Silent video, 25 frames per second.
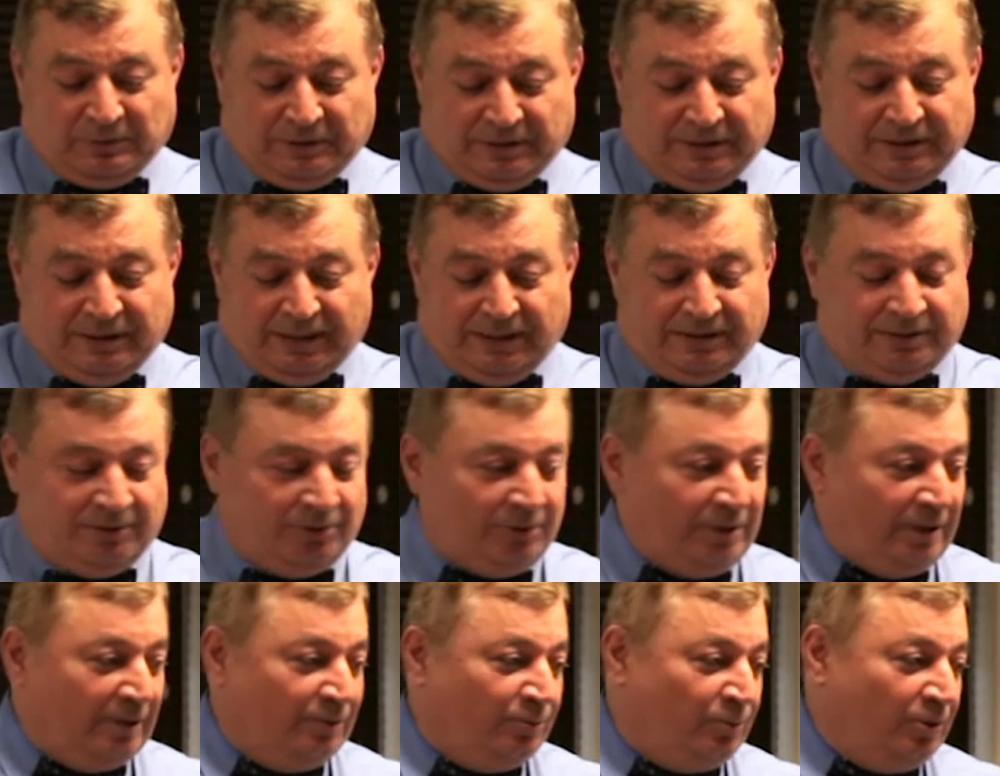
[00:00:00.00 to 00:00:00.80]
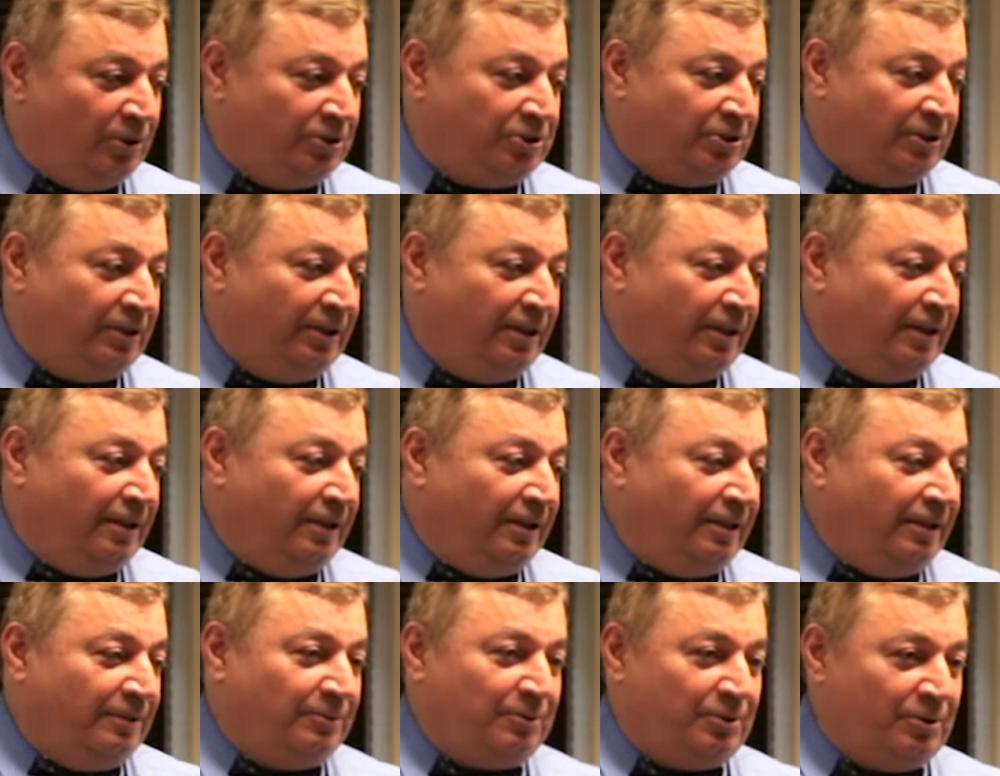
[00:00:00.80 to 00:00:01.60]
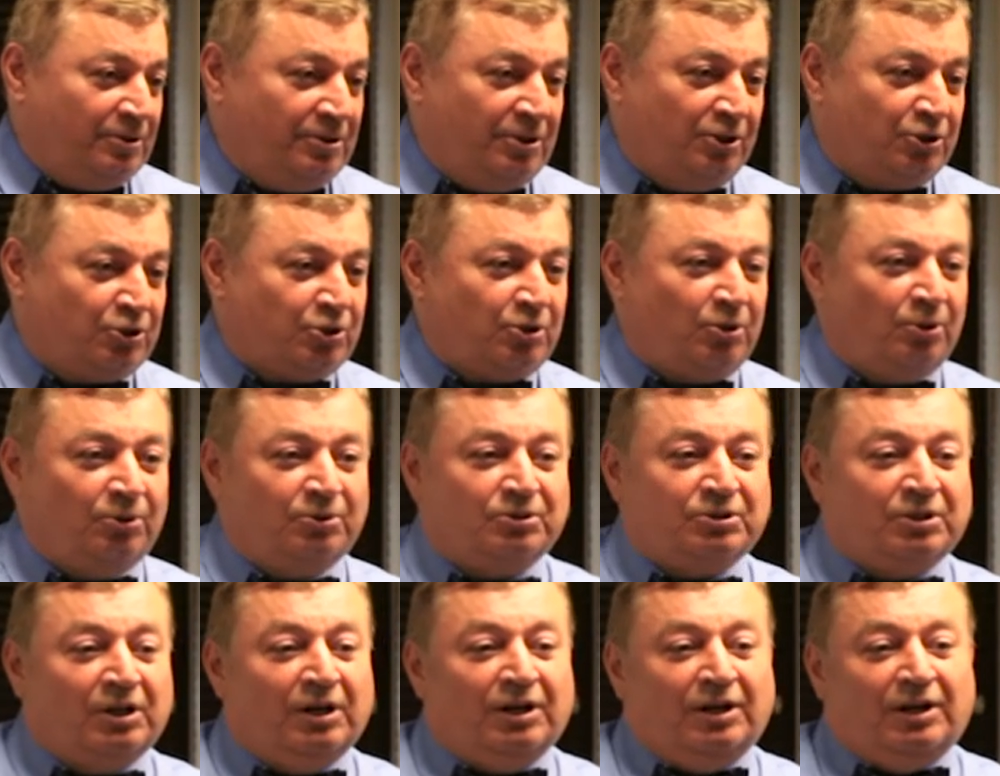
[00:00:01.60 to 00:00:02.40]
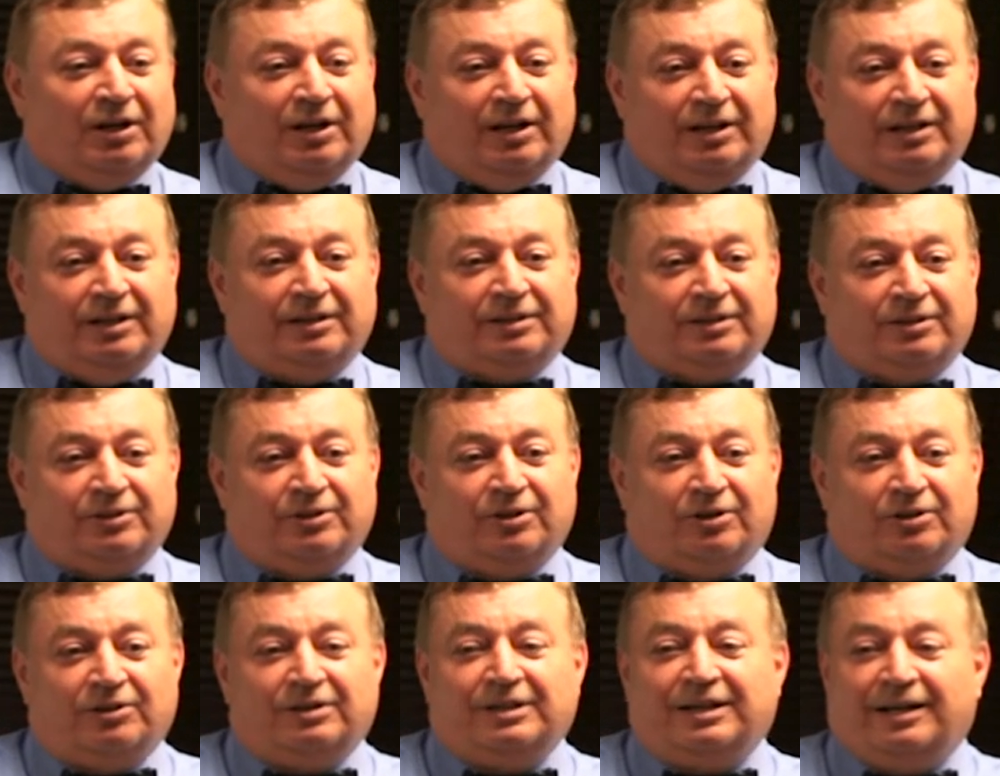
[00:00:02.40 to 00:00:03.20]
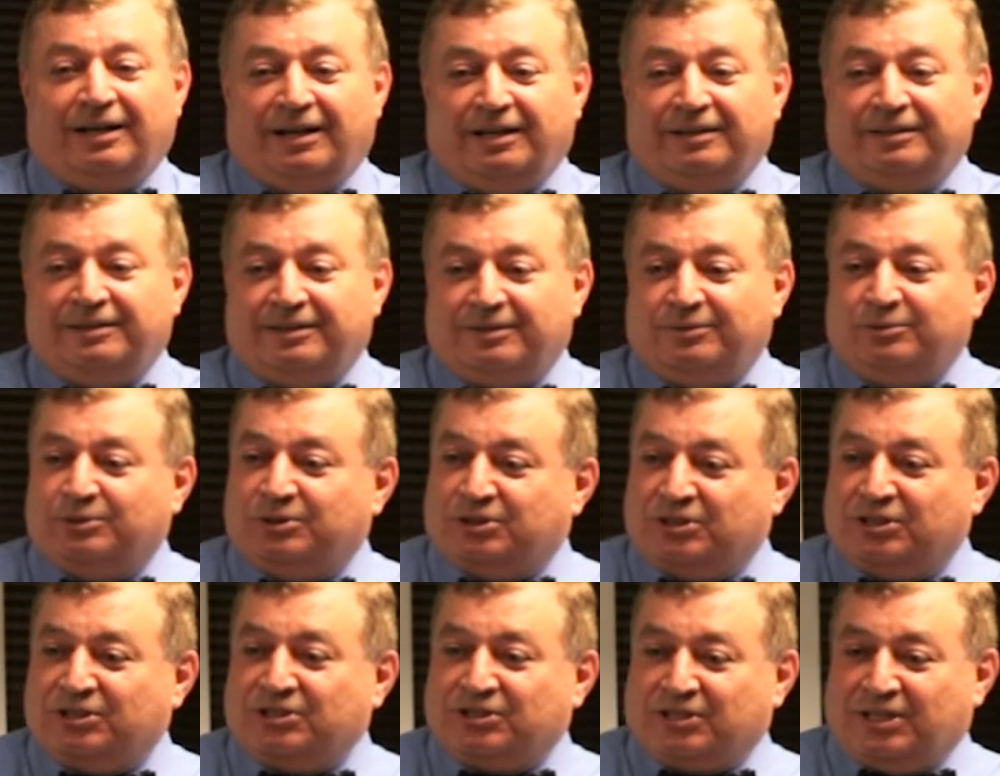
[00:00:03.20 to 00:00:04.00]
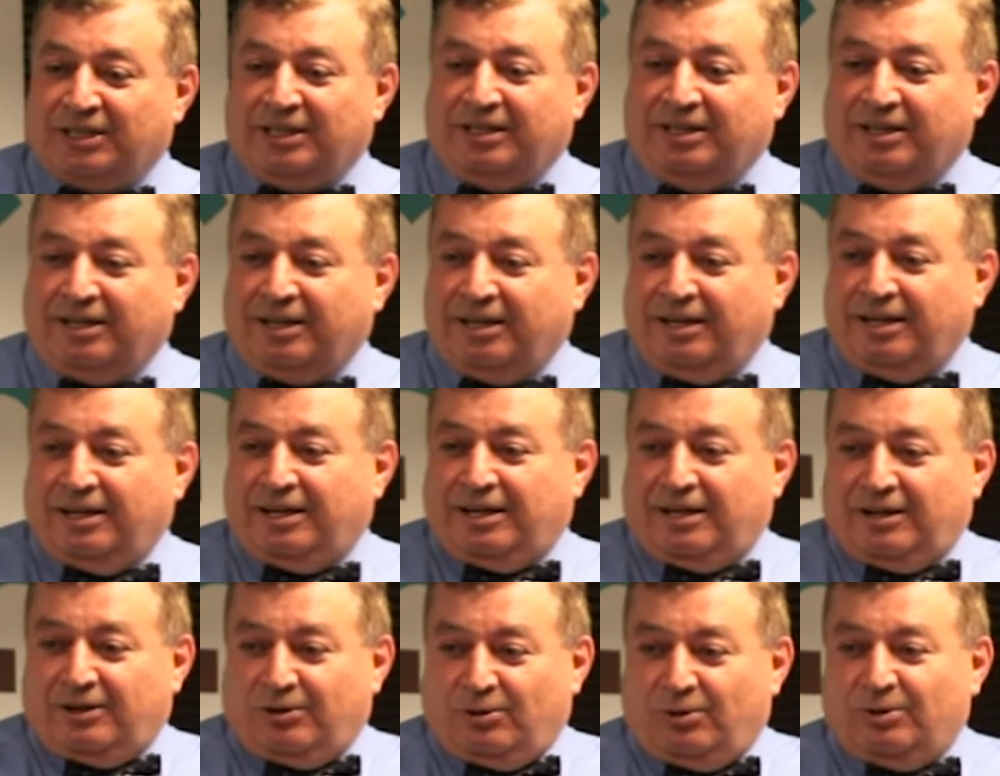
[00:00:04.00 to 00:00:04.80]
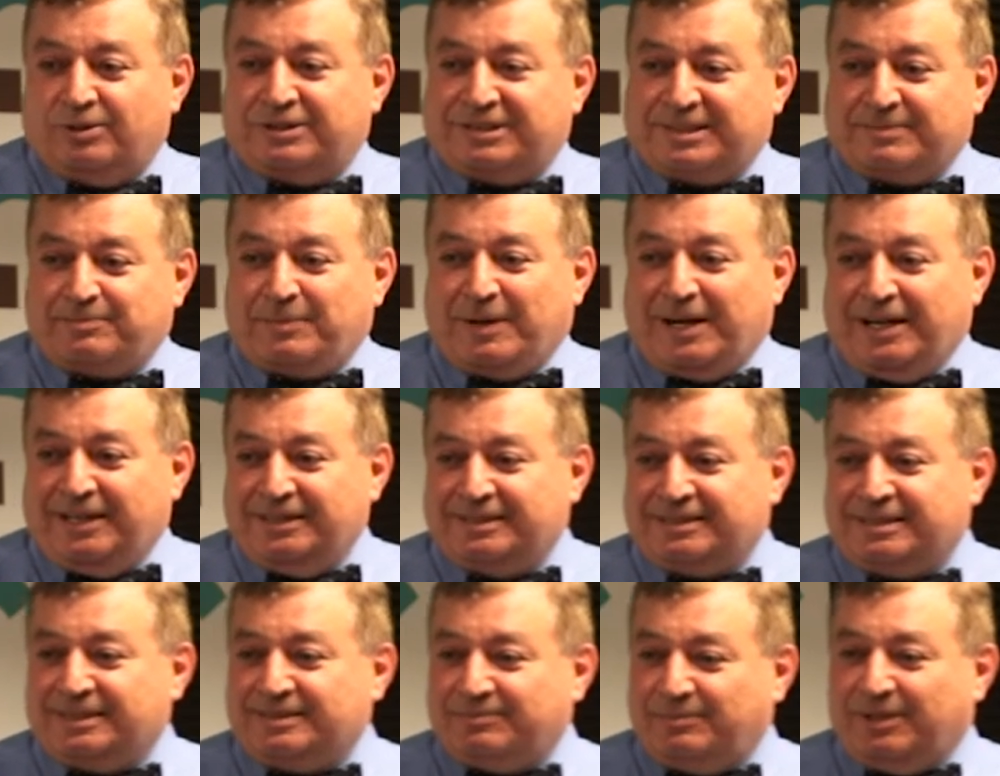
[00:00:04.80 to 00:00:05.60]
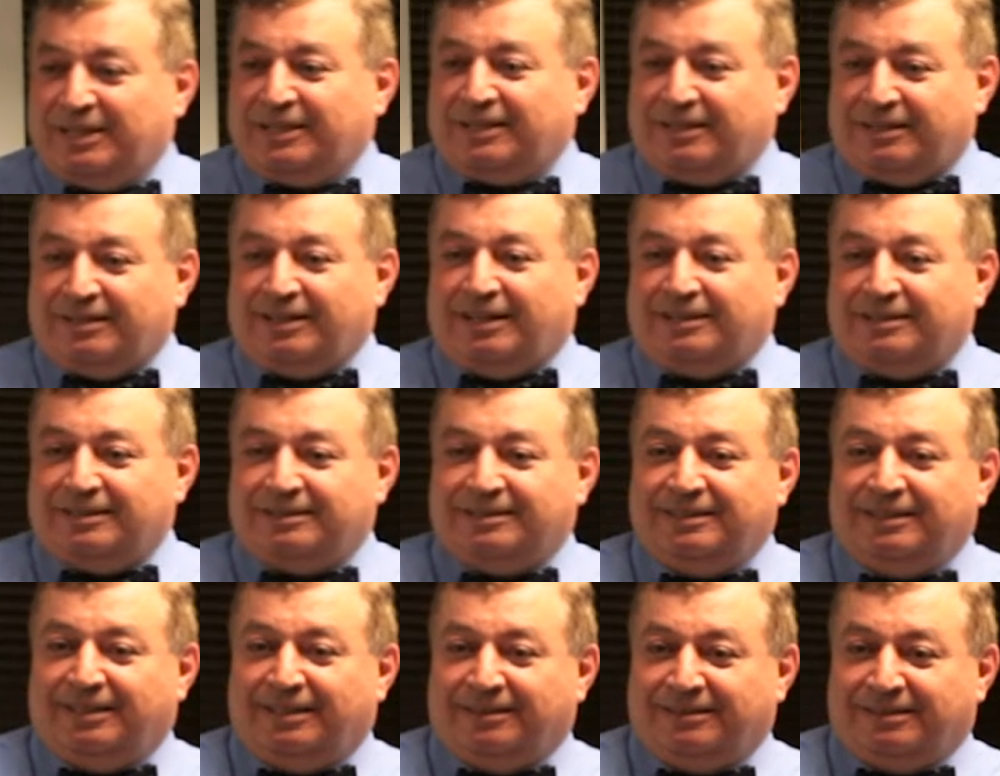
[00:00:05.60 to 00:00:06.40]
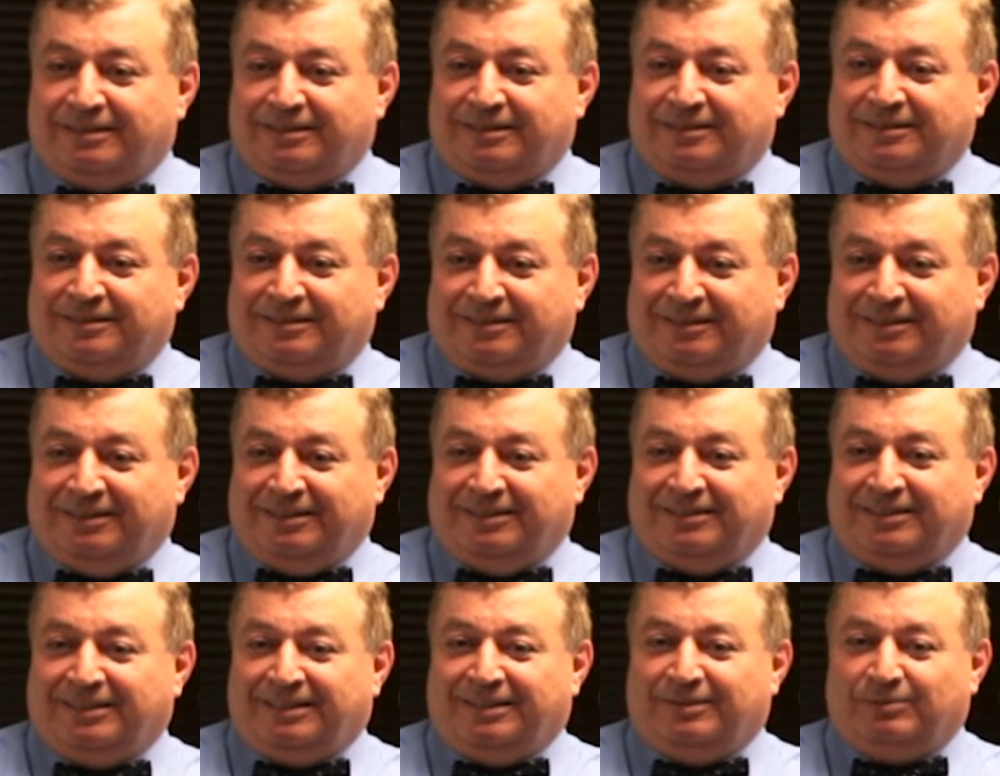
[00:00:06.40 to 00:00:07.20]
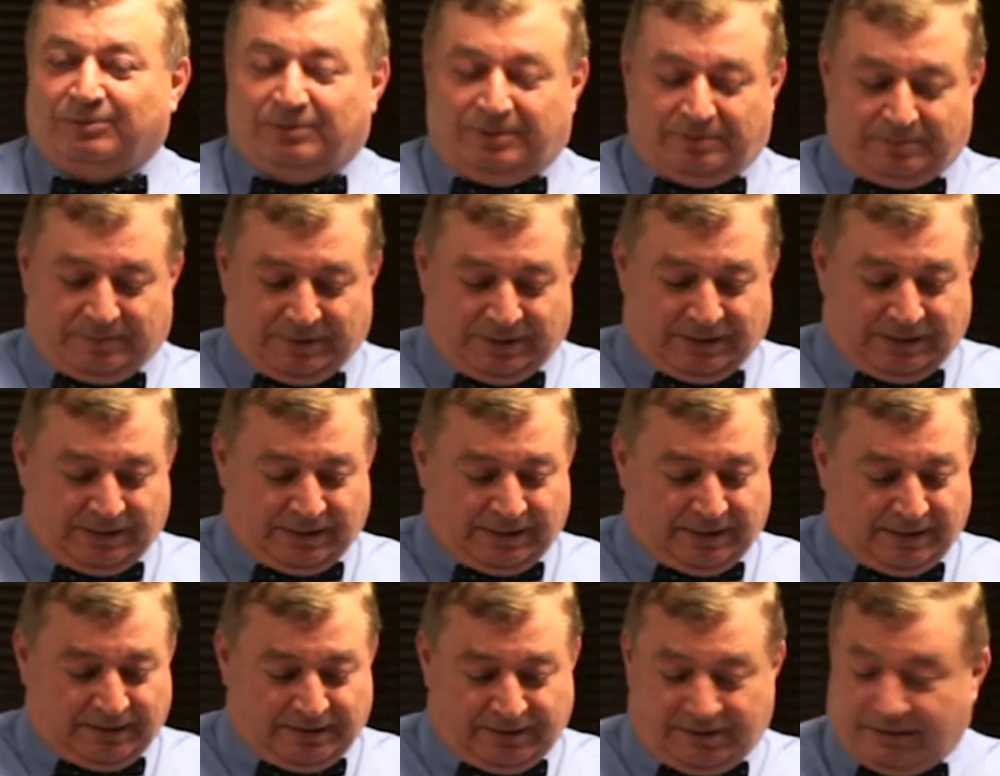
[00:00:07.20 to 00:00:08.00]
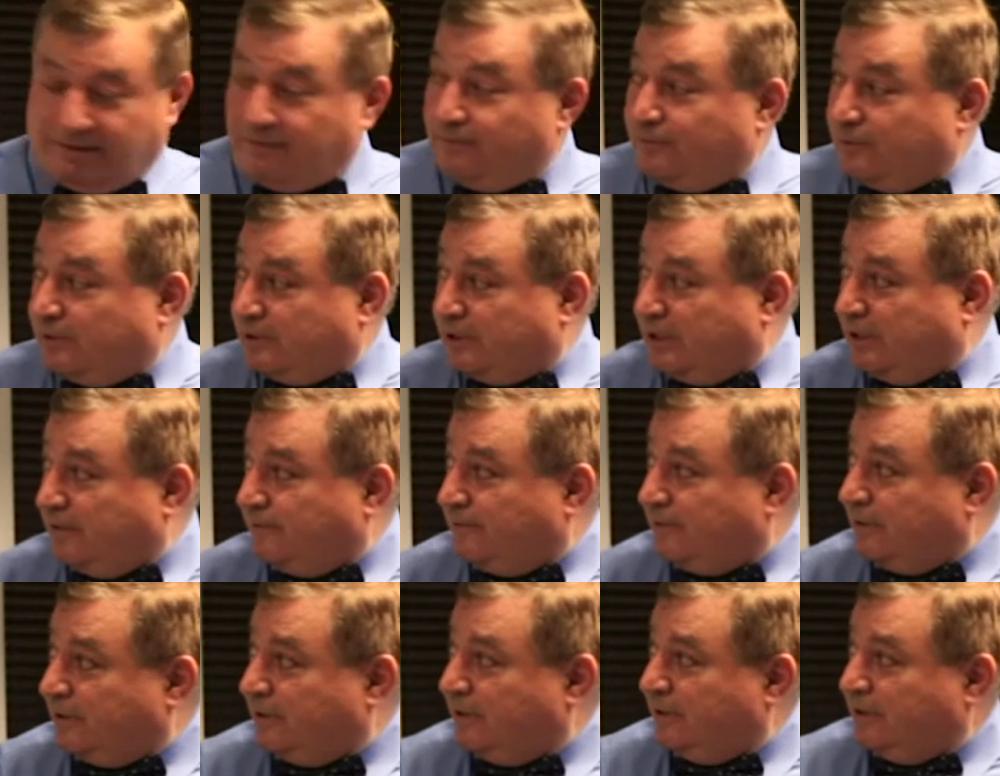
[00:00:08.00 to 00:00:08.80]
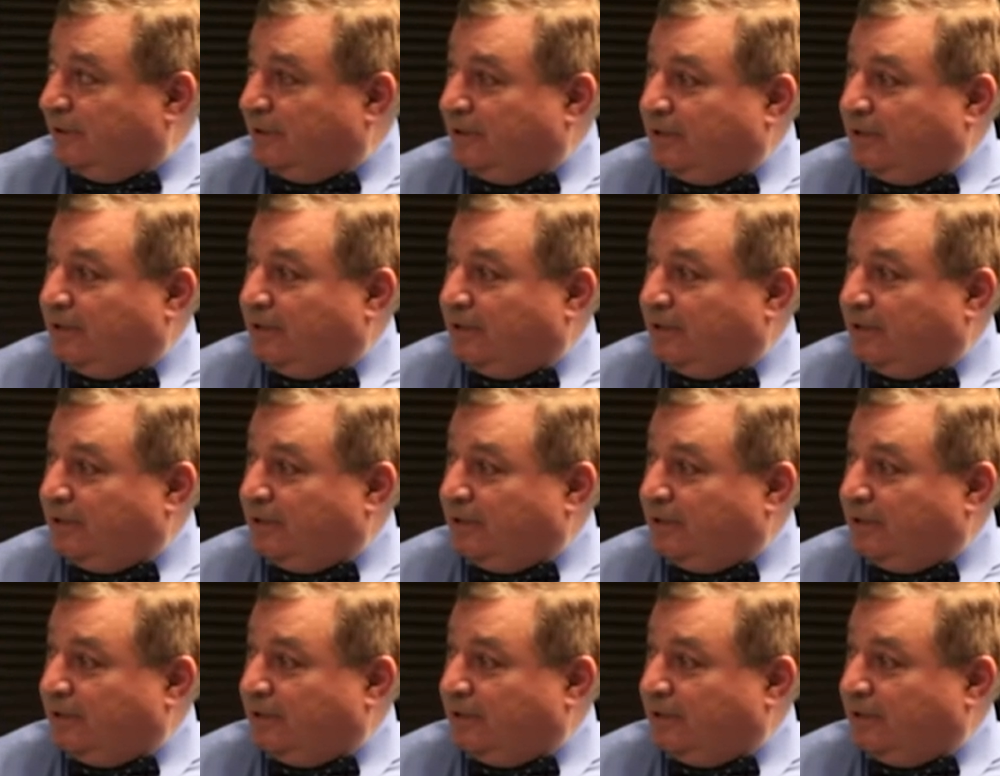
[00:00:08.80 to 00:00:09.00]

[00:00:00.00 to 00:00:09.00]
At night you can watch it, because it shows little girl Hannah, which is saying, Old Spice is making another deodorant, and I will be hungry forever,